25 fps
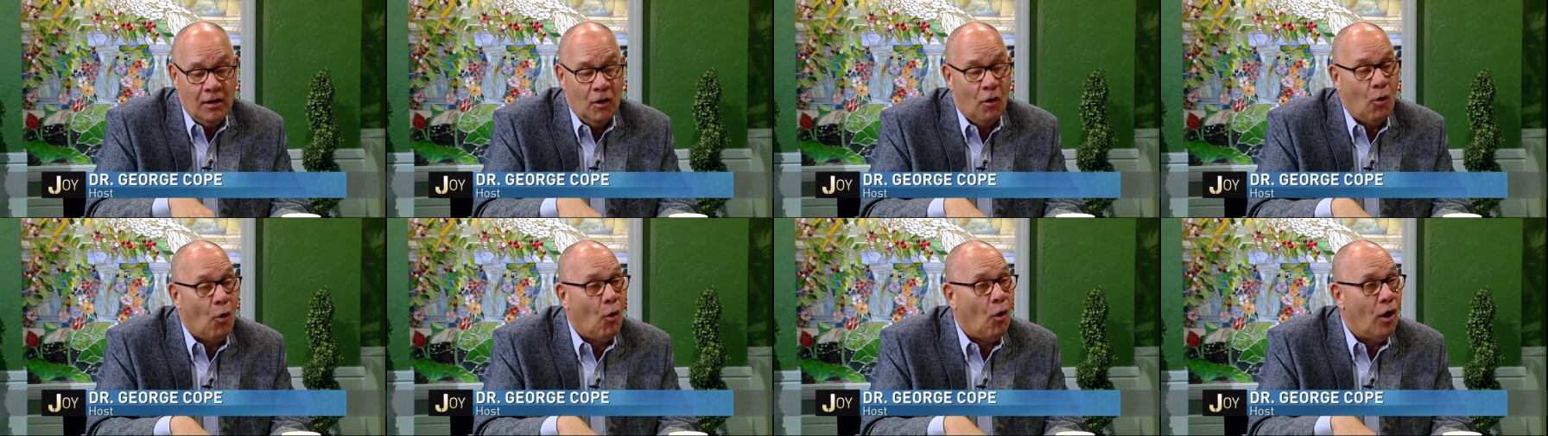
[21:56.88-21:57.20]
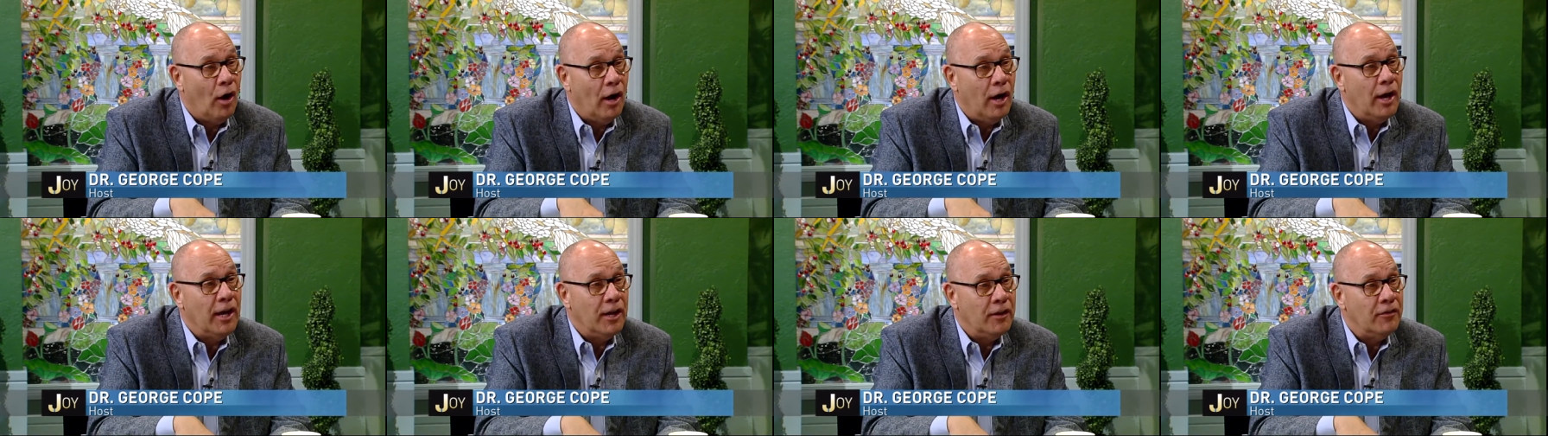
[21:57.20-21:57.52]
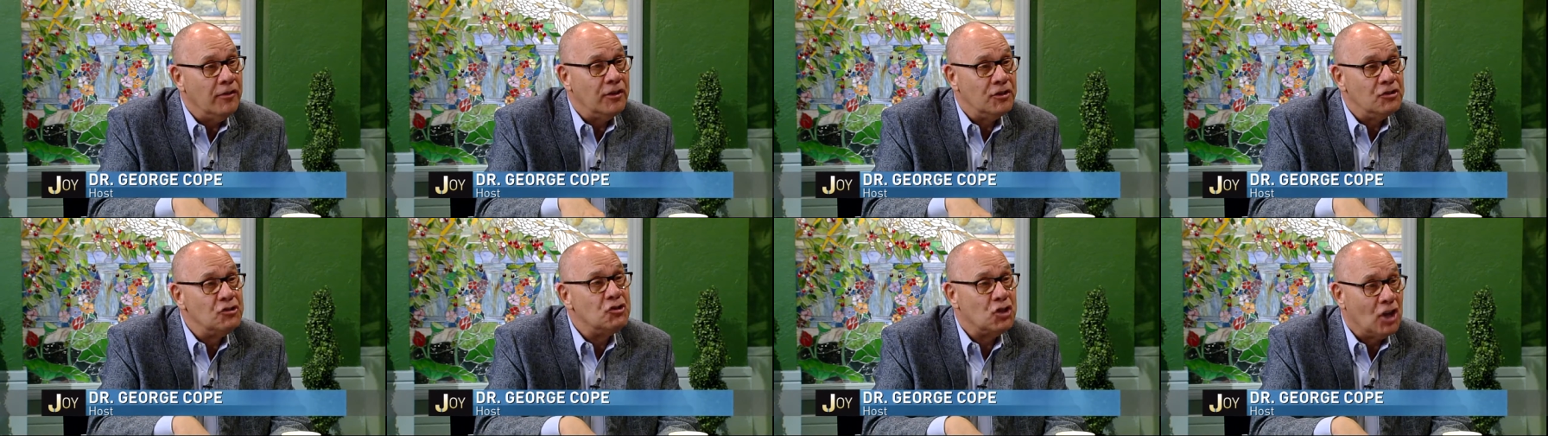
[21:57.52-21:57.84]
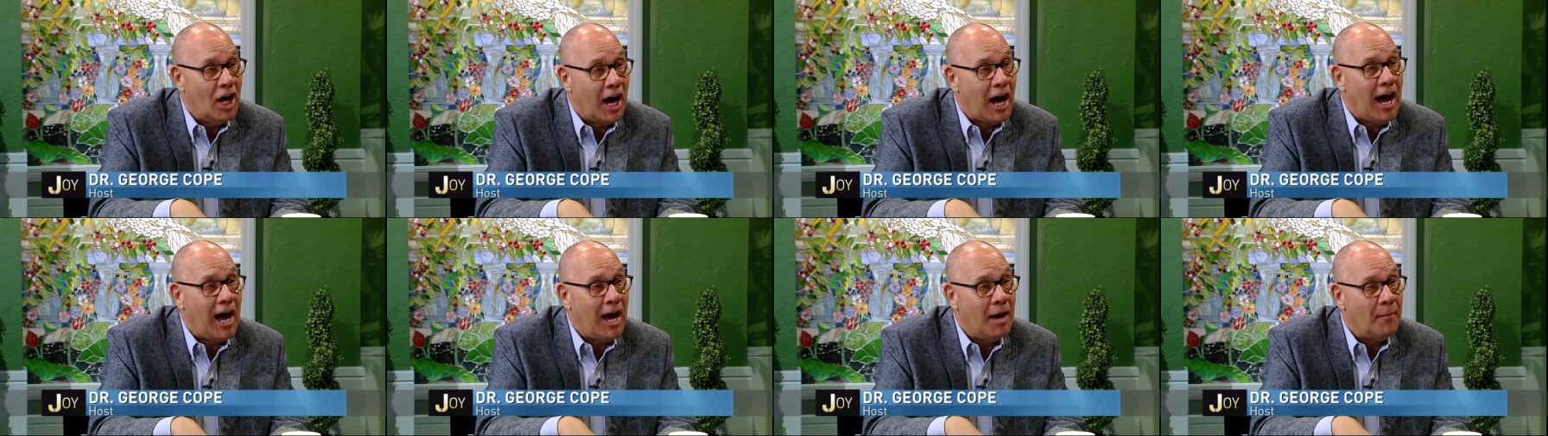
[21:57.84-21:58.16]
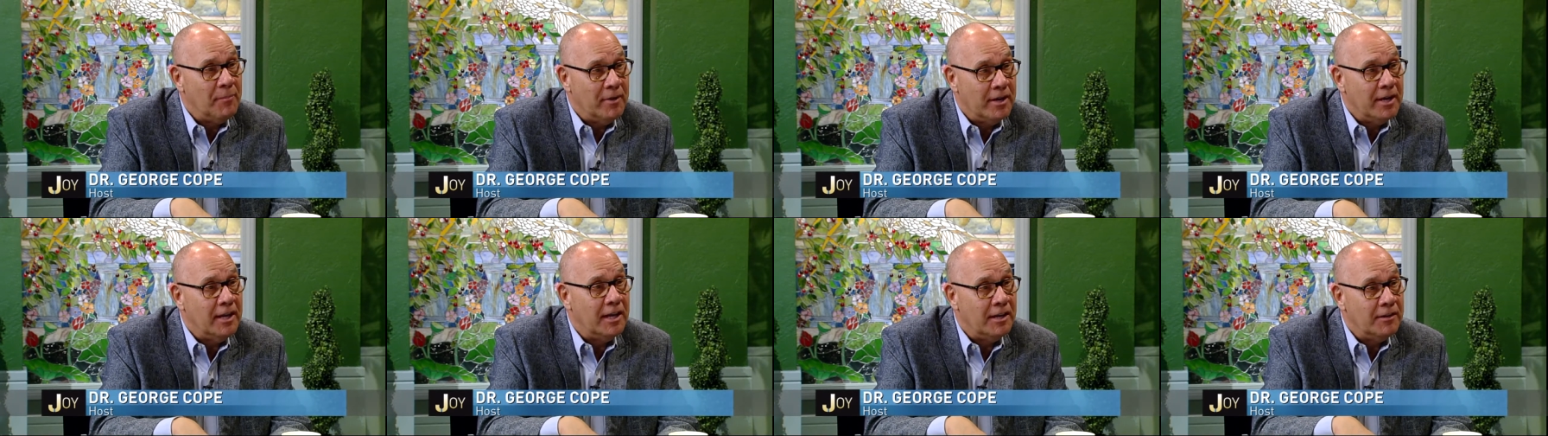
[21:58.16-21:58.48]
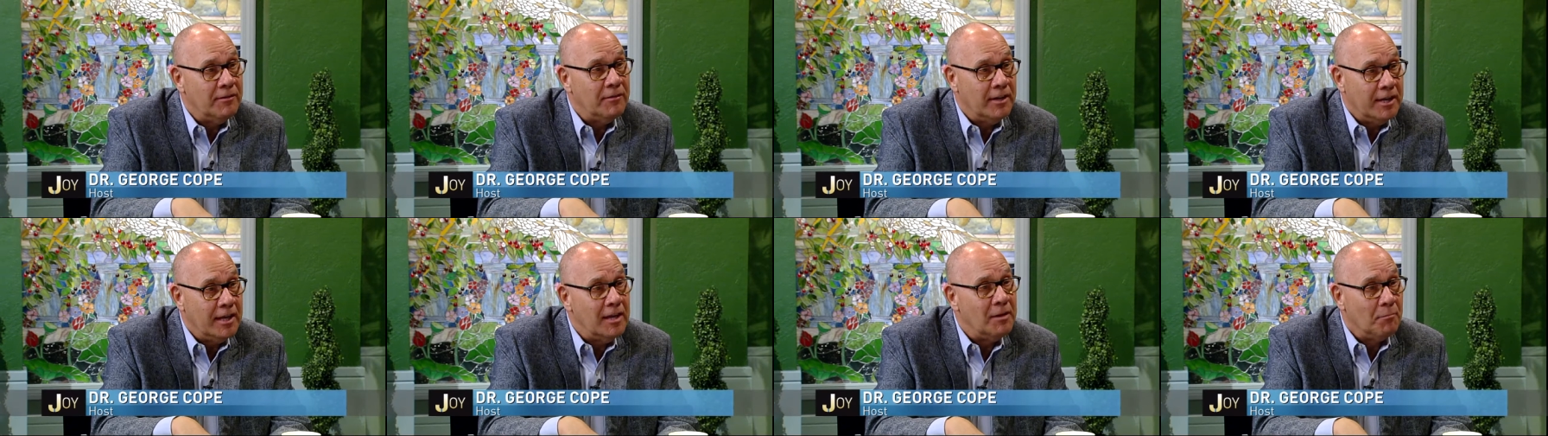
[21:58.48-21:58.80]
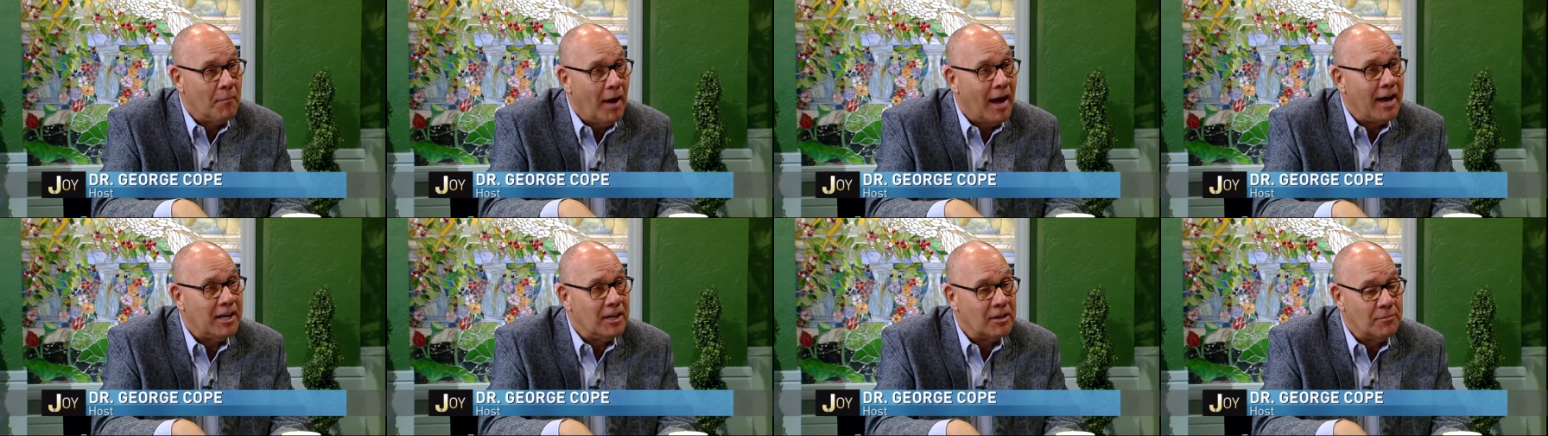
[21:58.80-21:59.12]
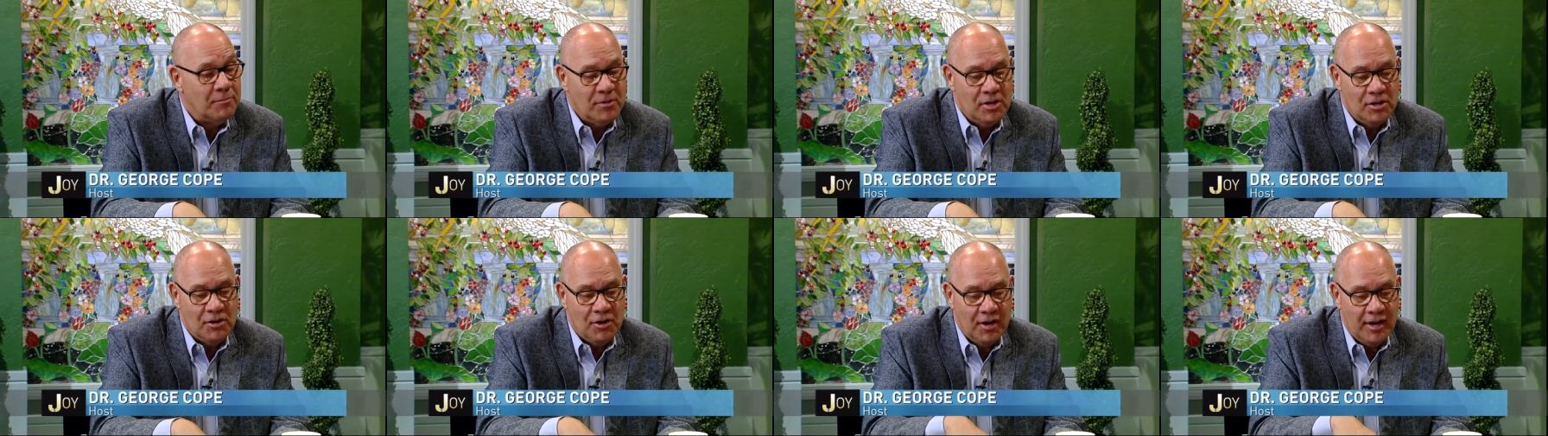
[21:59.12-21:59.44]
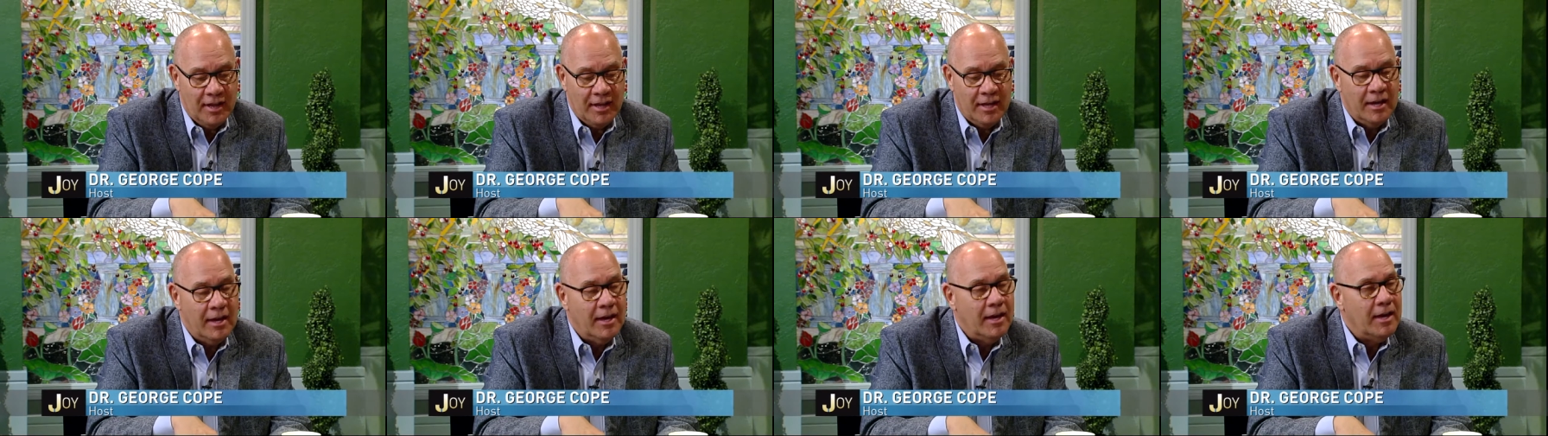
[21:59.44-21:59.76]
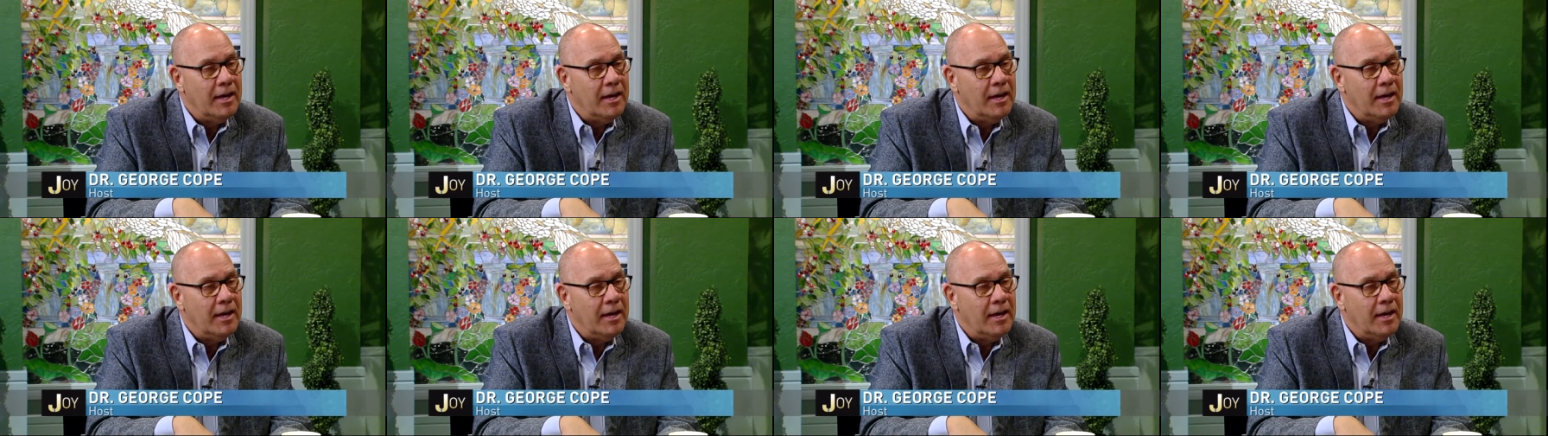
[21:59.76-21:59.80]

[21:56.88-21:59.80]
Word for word: on, in the job, in, in my community,